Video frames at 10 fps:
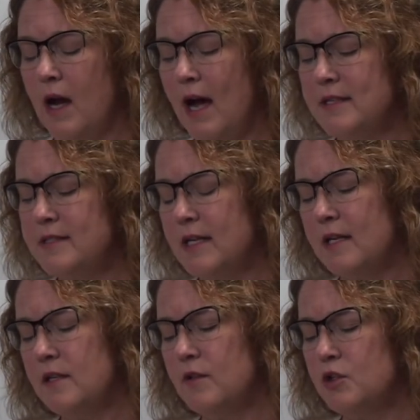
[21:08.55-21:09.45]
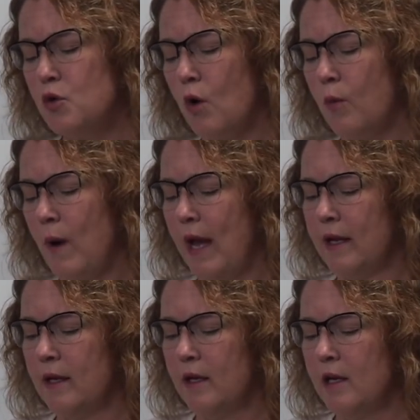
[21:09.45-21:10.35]
I stand in the doorway,
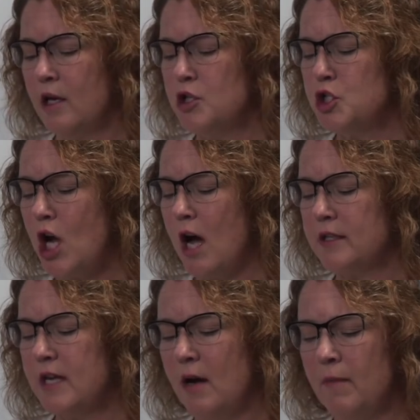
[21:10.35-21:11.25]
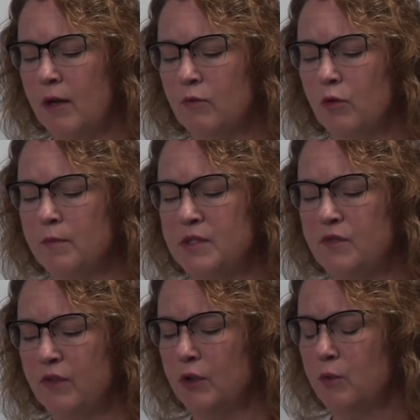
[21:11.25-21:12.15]
shocked how my room is
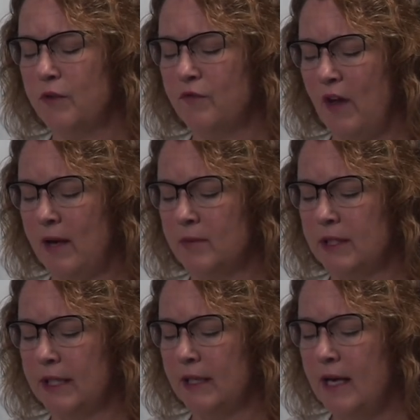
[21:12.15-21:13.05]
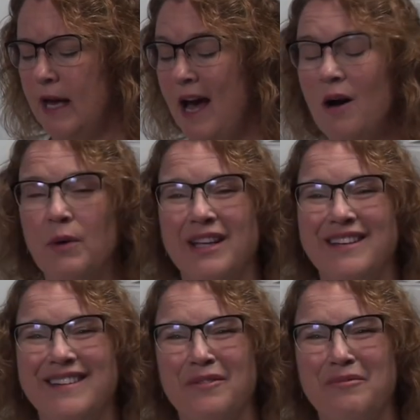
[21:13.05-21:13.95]
filled with family, how it
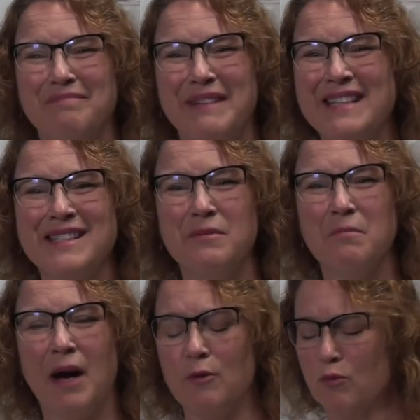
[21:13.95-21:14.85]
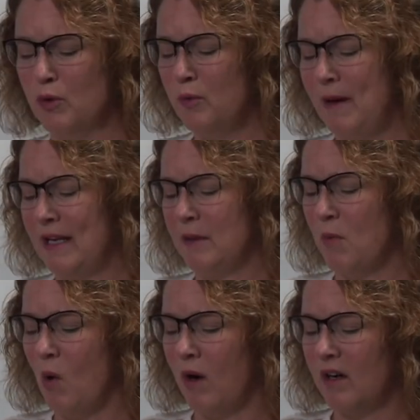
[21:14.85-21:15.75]
isn't my room
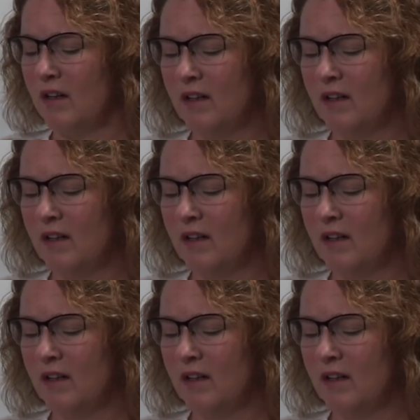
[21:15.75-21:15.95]
anymore,